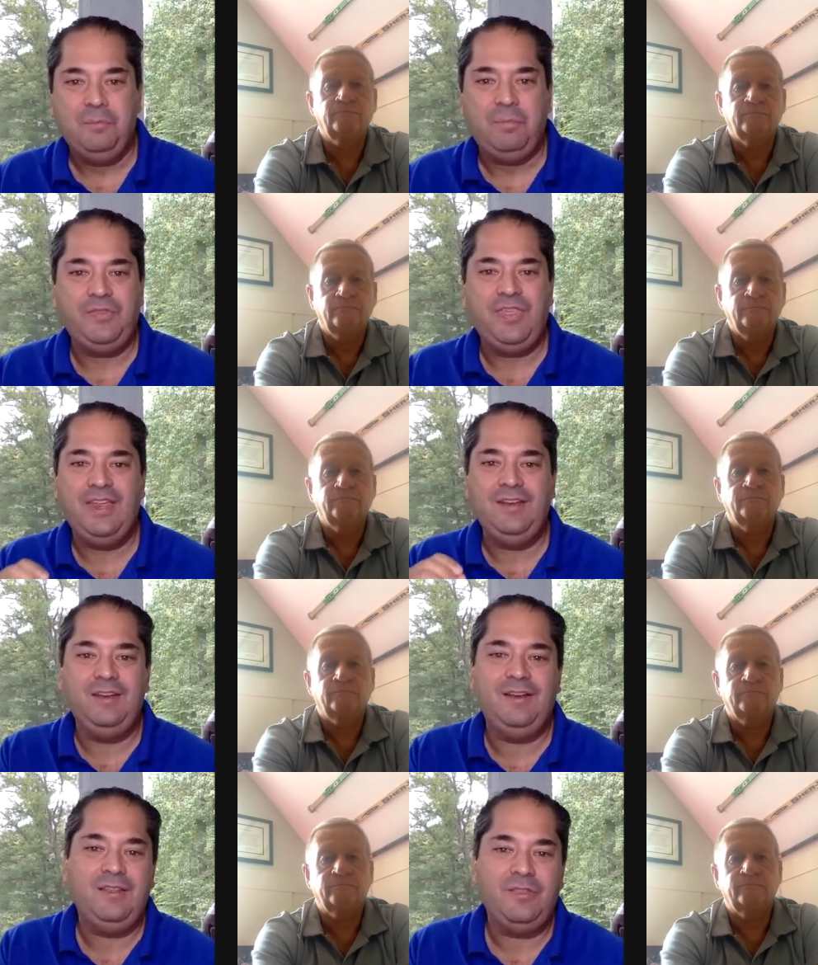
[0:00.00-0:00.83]
Speaker 1: But
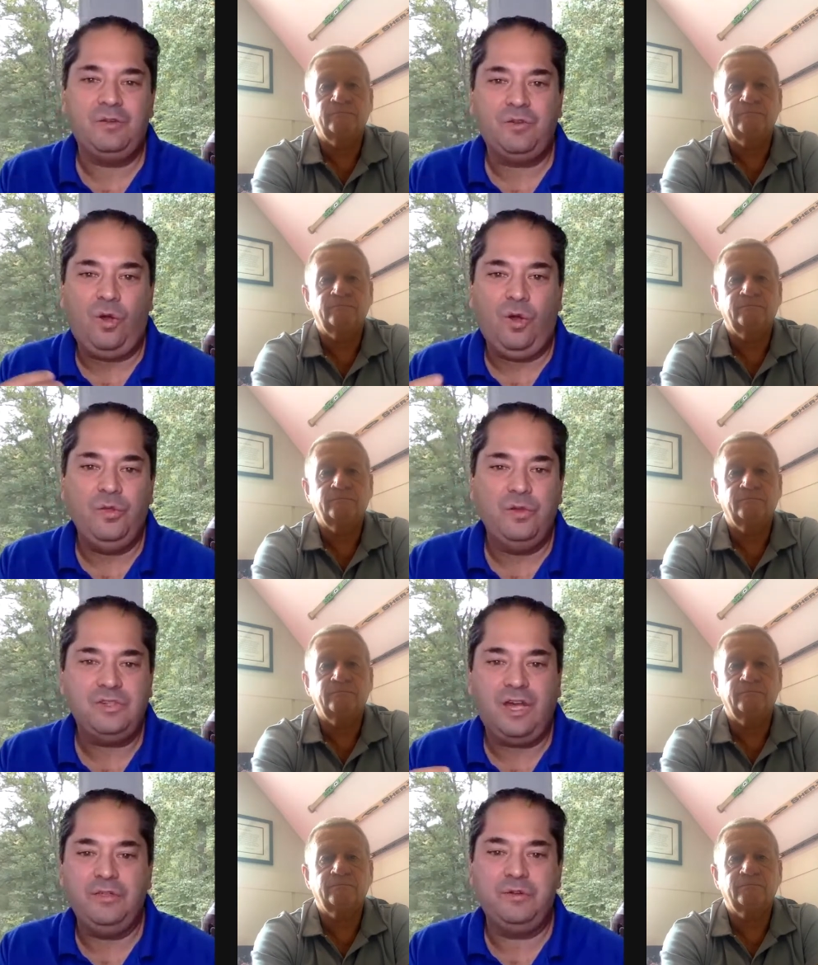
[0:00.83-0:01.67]
then there's all
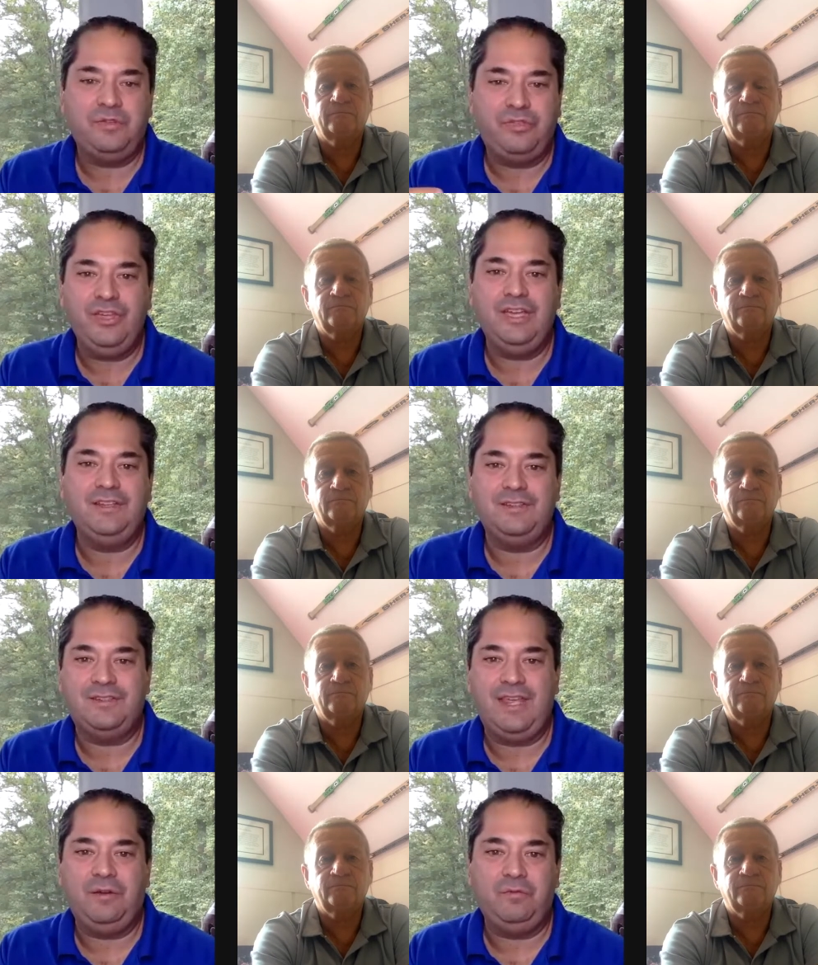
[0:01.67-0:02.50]
those other
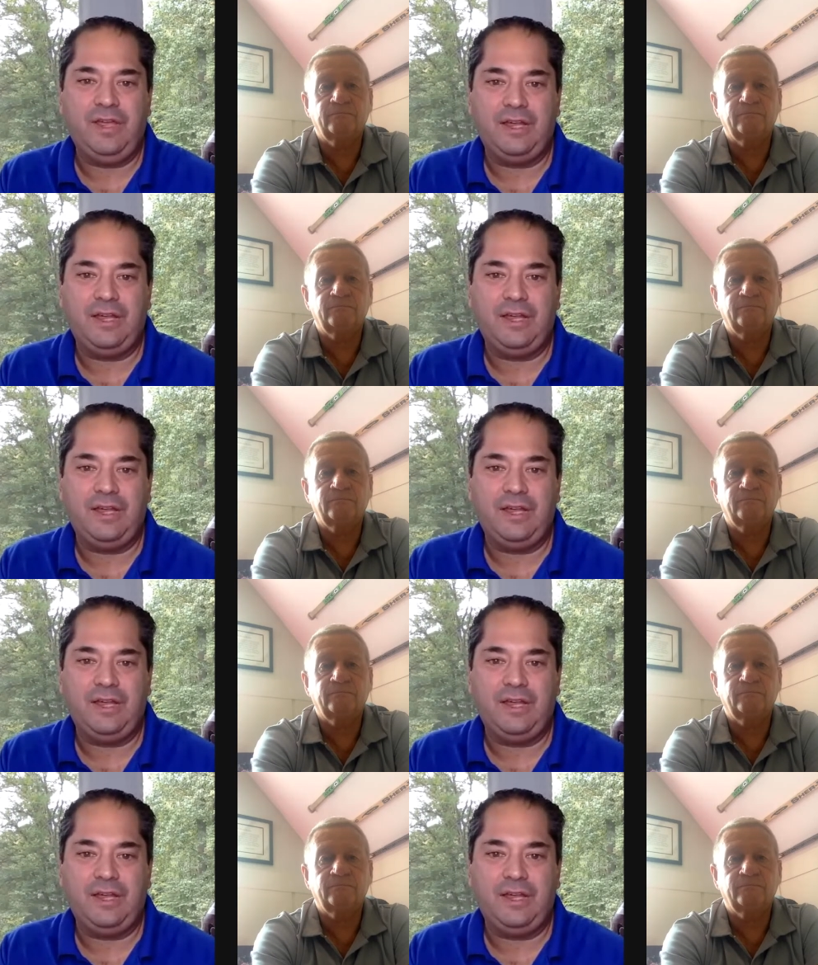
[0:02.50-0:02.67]
things that